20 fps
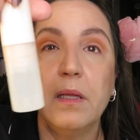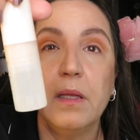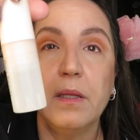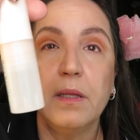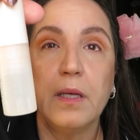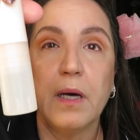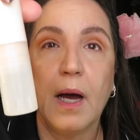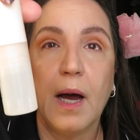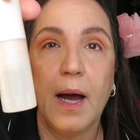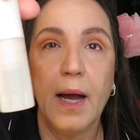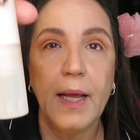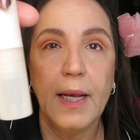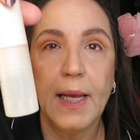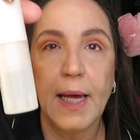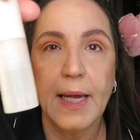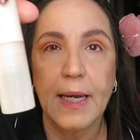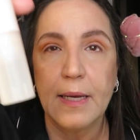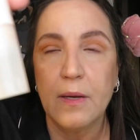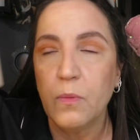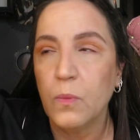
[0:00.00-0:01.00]

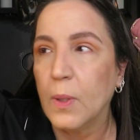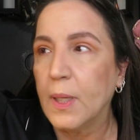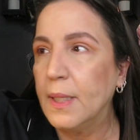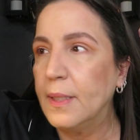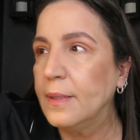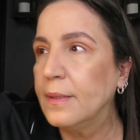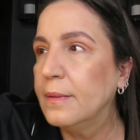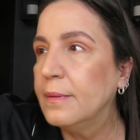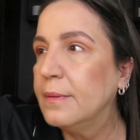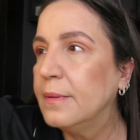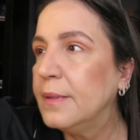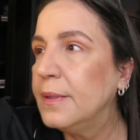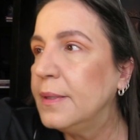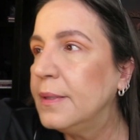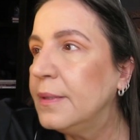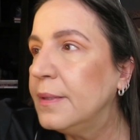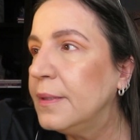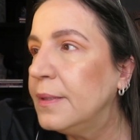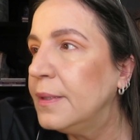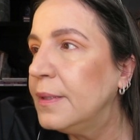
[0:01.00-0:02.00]
highlighty one,
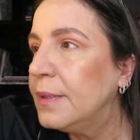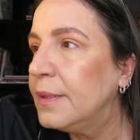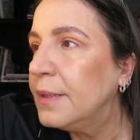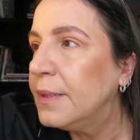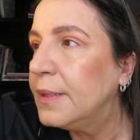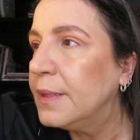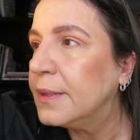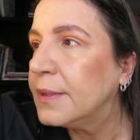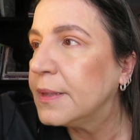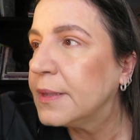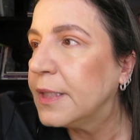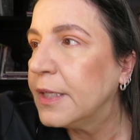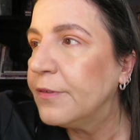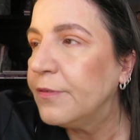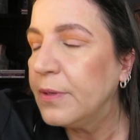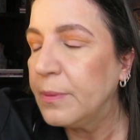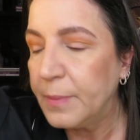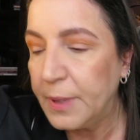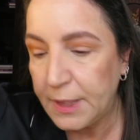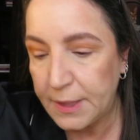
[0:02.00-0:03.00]
is
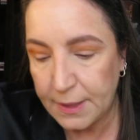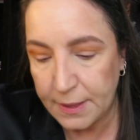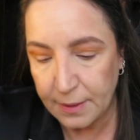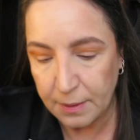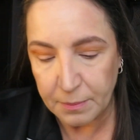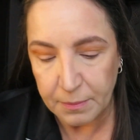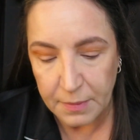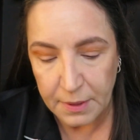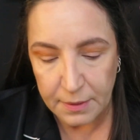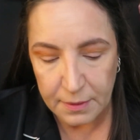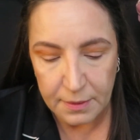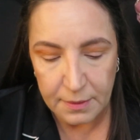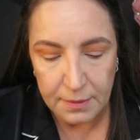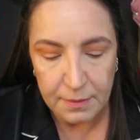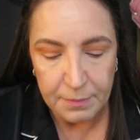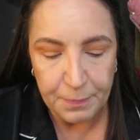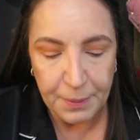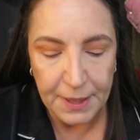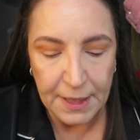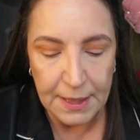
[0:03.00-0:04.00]
giving me some
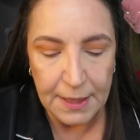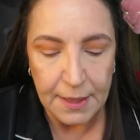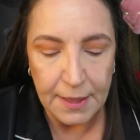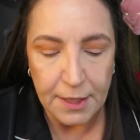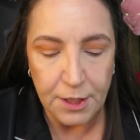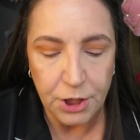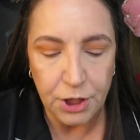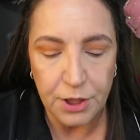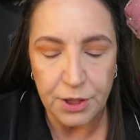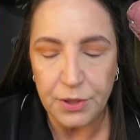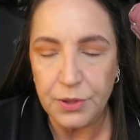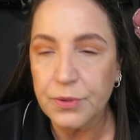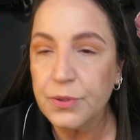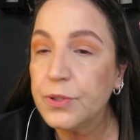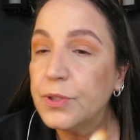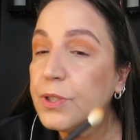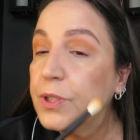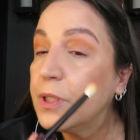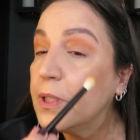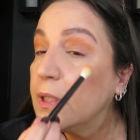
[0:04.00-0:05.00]
pilling
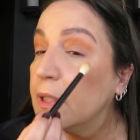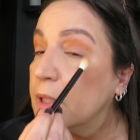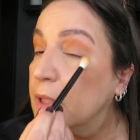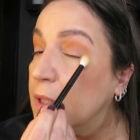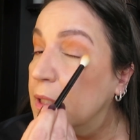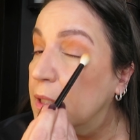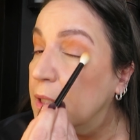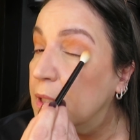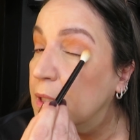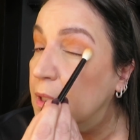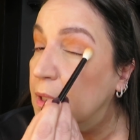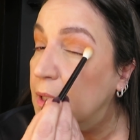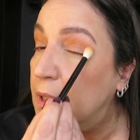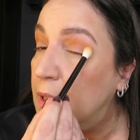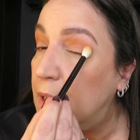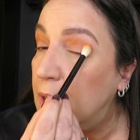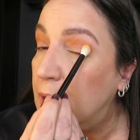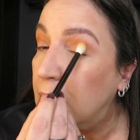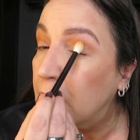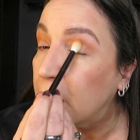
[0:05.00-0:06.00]
issues.
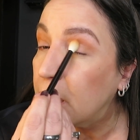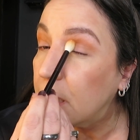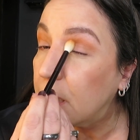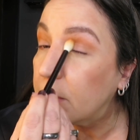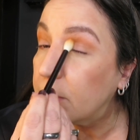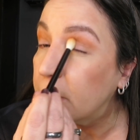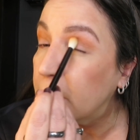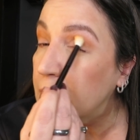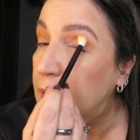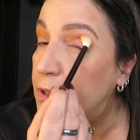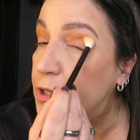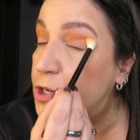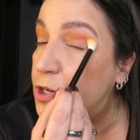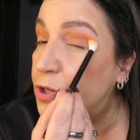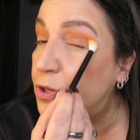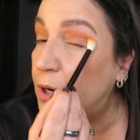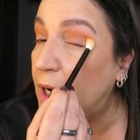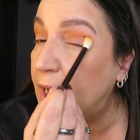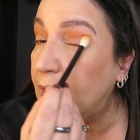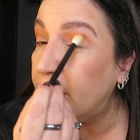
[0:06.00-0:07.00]
I'm gonna
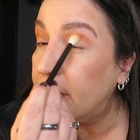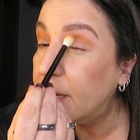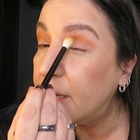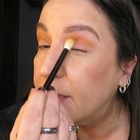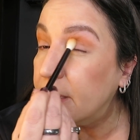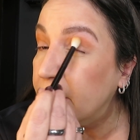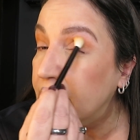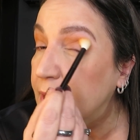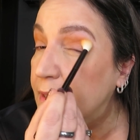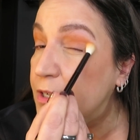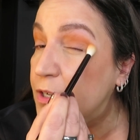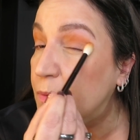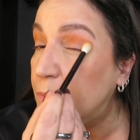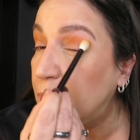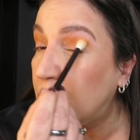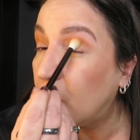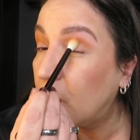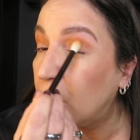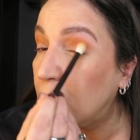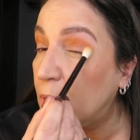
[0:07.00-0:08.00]
try
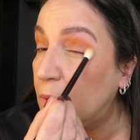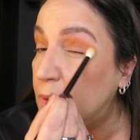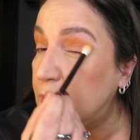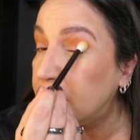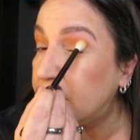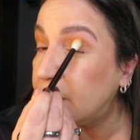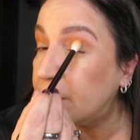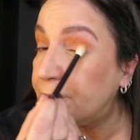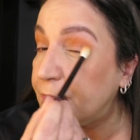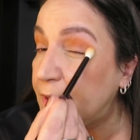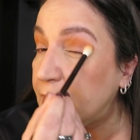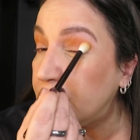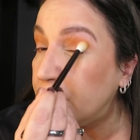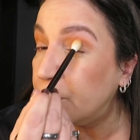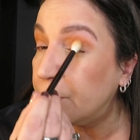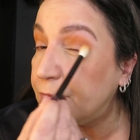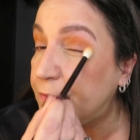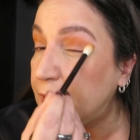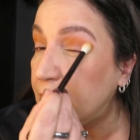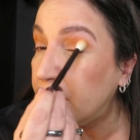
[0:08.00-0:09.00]
tomorrow, see if I
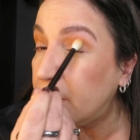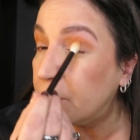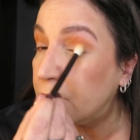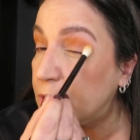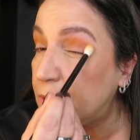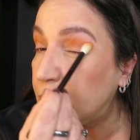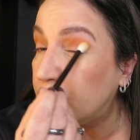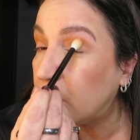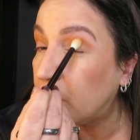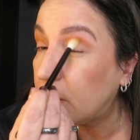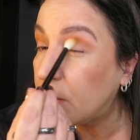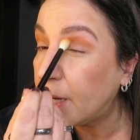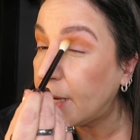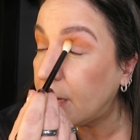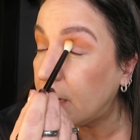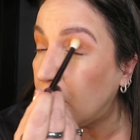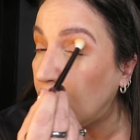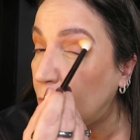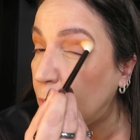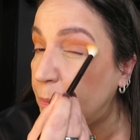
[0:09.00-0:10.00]
do a video tomorrow,
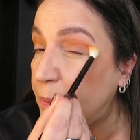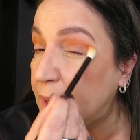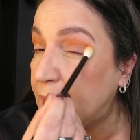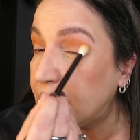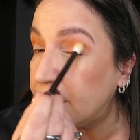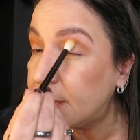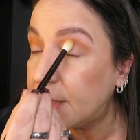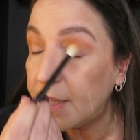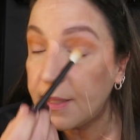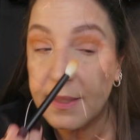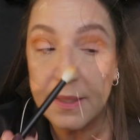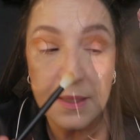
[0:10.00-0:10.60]
I hope, because